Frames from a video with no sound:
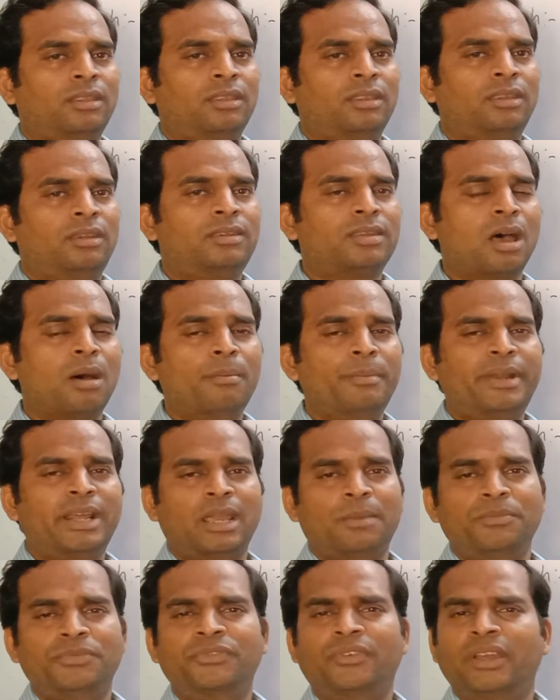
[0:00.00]

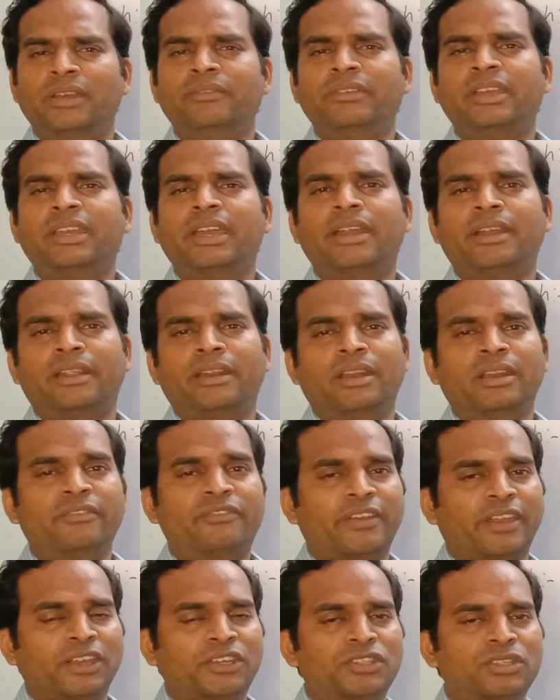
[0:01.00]
sometimes when we get an
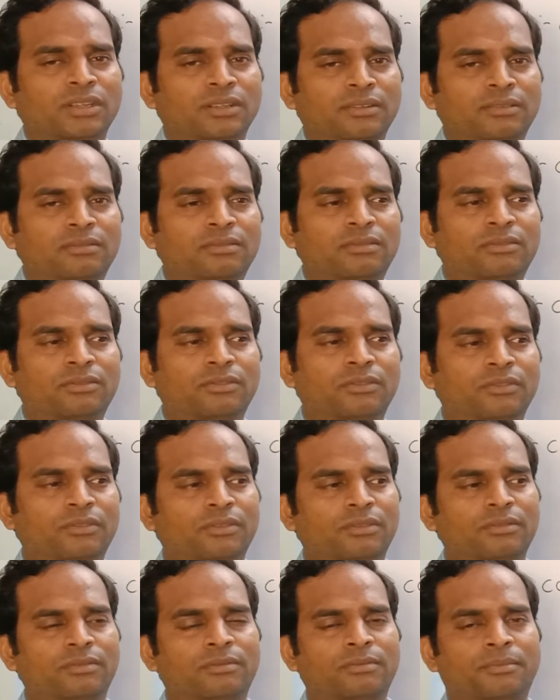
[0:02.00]
infection,
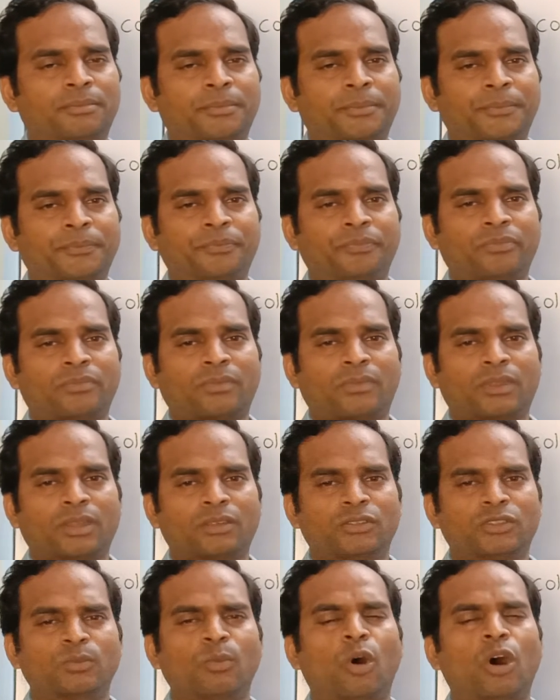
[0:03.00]

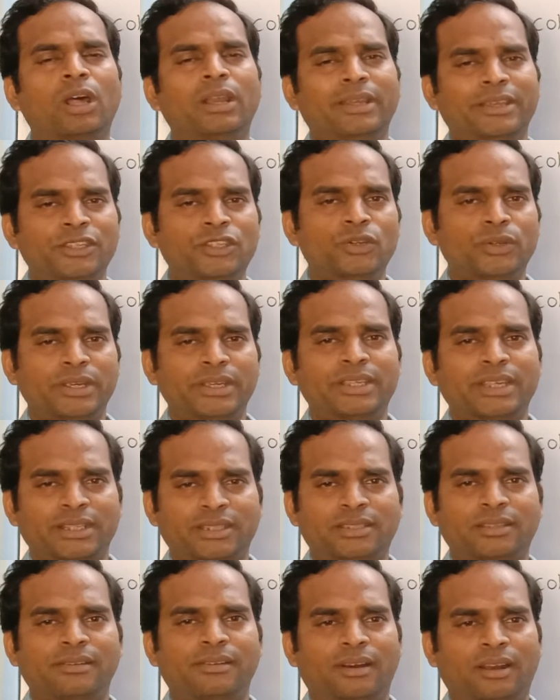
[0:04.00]
small injuries,
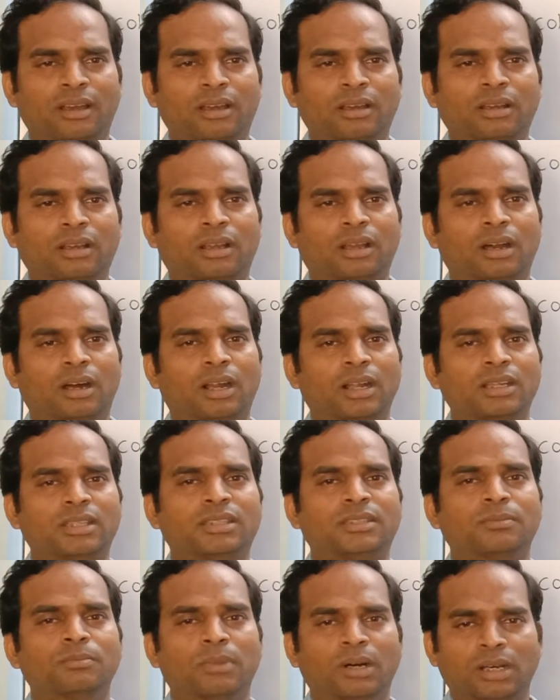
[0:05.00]
etc.,
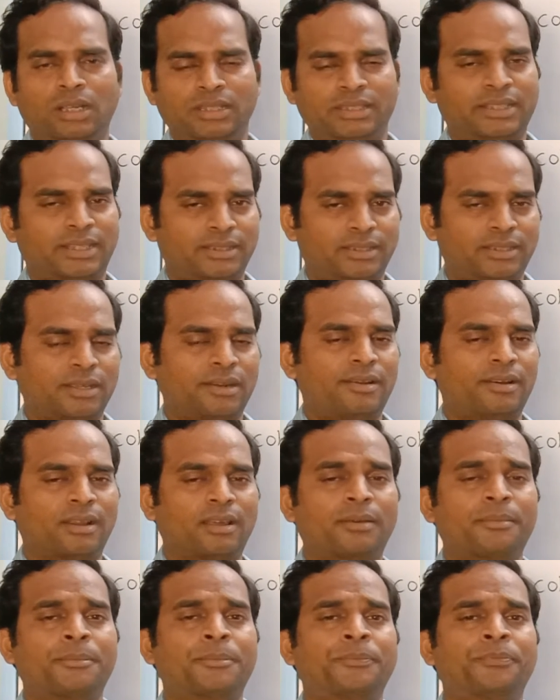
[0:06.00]
cuts, burns,
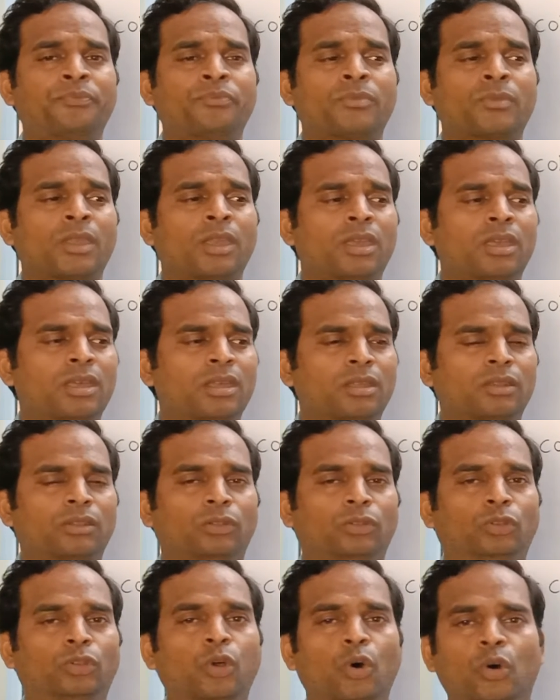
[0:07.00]
etc.,
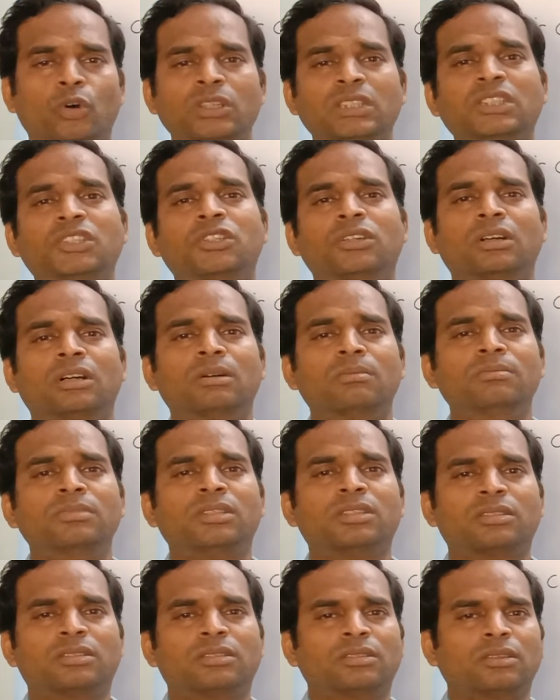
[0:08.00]
those
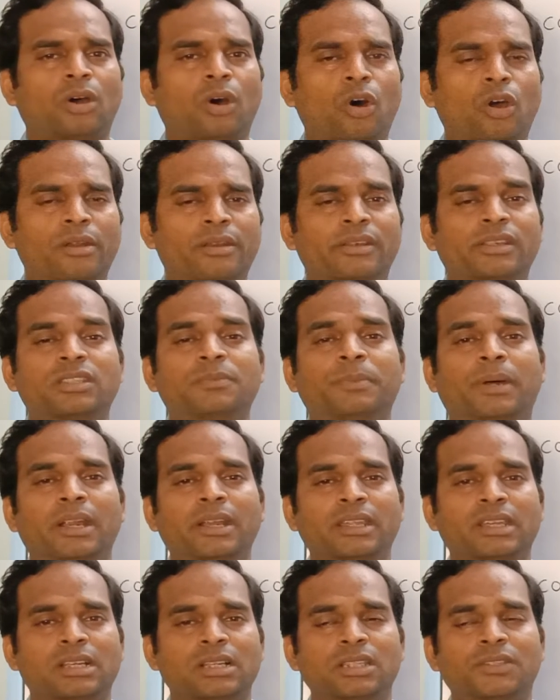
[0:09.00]
germs or dust
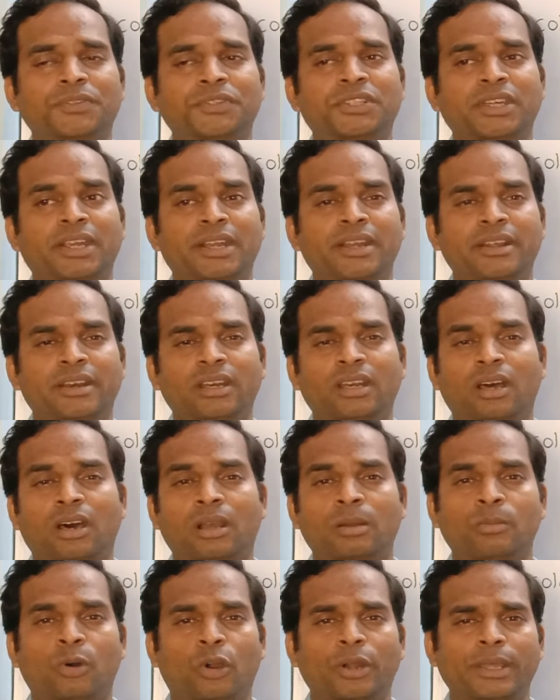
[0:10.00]
particles which enter in
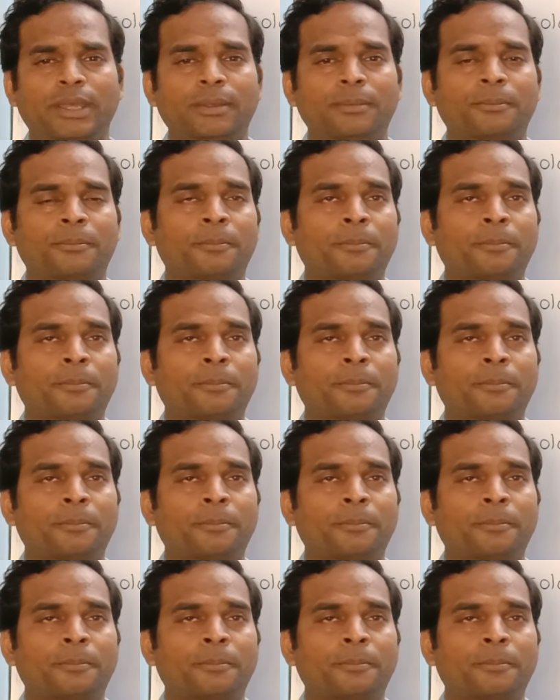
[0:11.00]
our body,